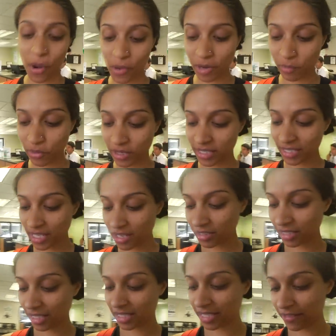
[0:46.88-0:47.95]
I wanna point
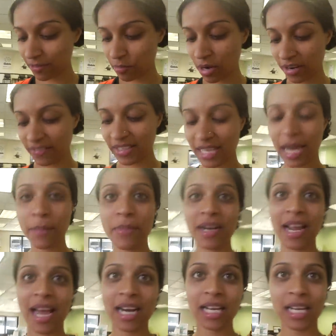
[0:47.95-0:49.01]
out that today for breakfast I had a
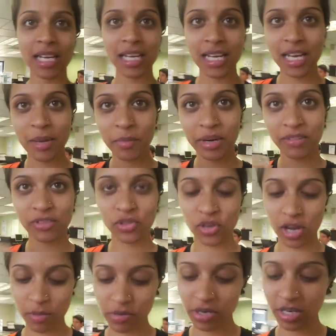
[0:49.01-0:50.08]
banana, I'm gonna have
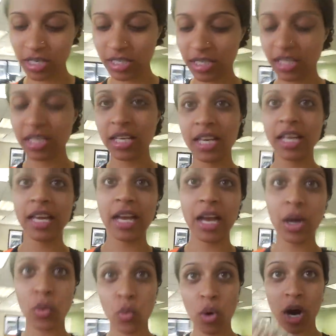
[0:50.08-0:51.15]
strawberries,
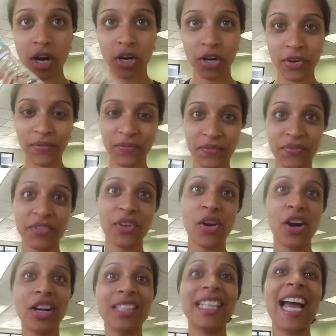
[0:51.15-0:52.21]
and water
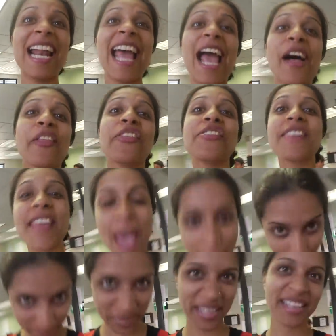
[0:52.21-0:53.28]
on that health
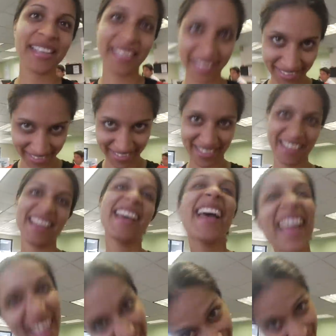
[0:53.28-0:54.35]
tip.
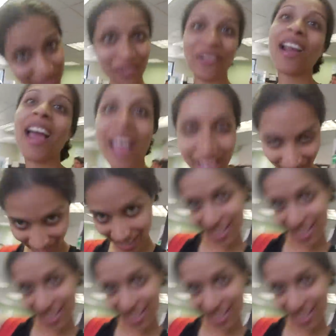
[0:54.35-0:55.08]
That's right.